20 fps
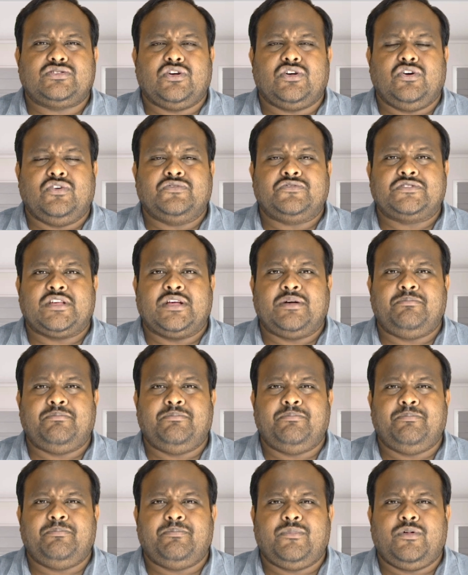of
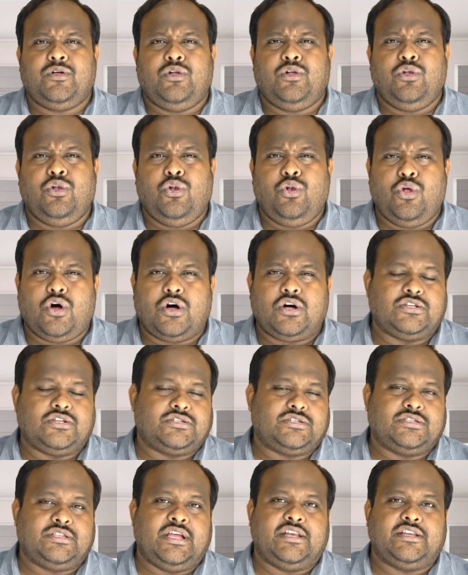some
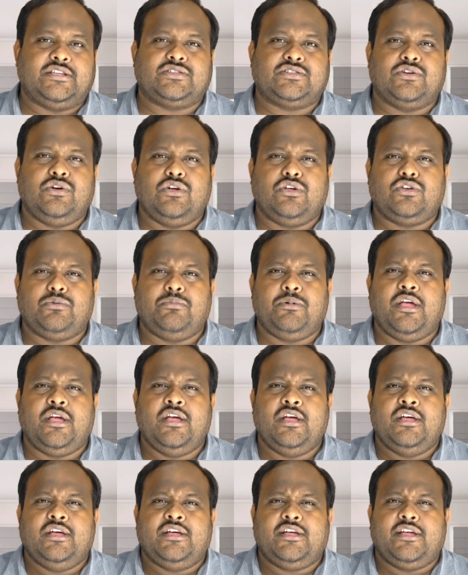laws that is going to be
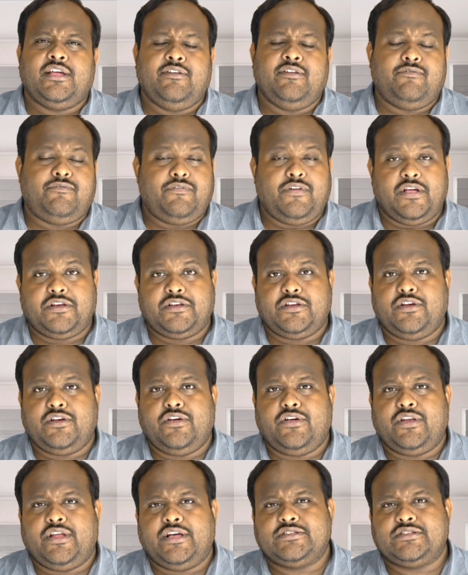inflicted
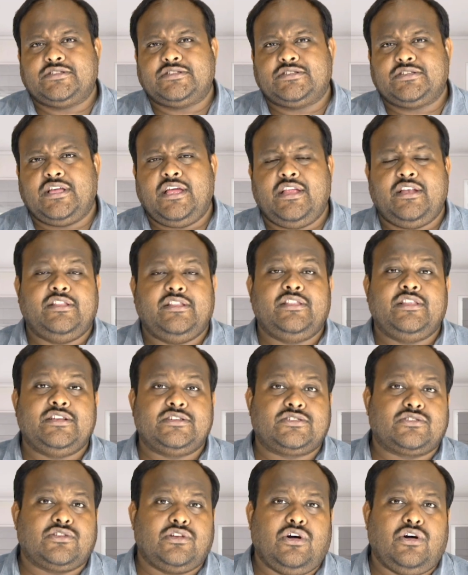on us. And
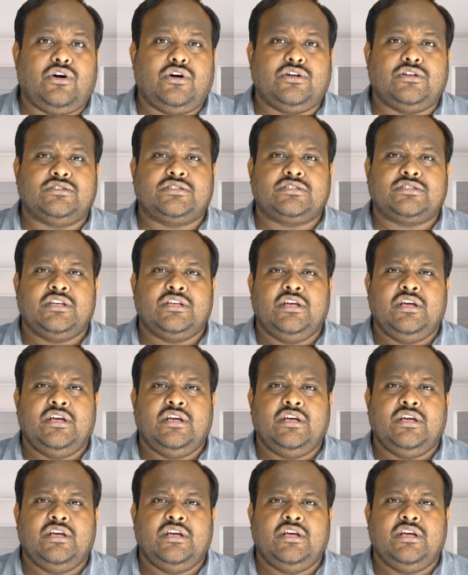this laws,